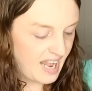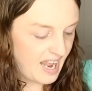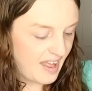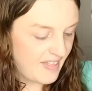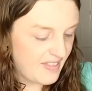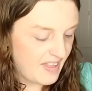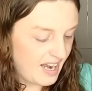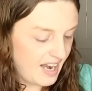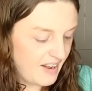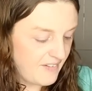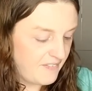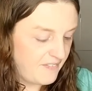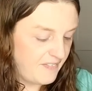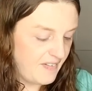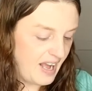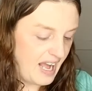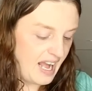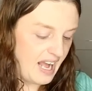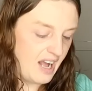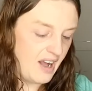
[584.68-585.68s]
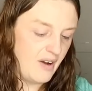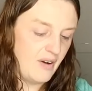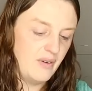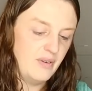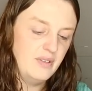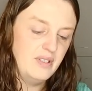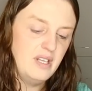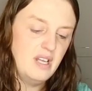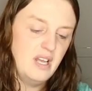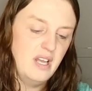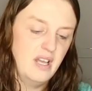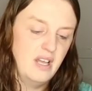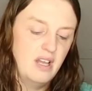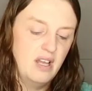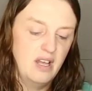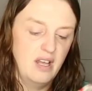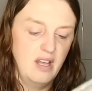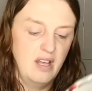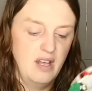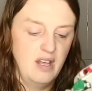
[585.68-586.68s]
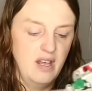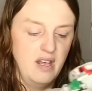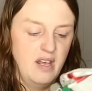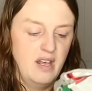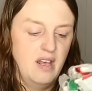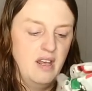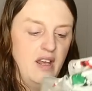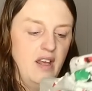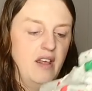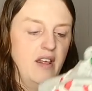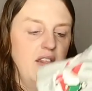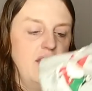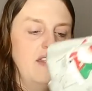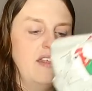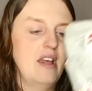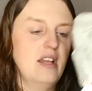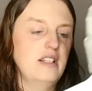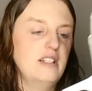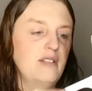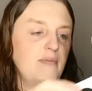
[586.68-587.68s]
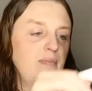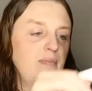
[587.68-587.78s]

And then I found this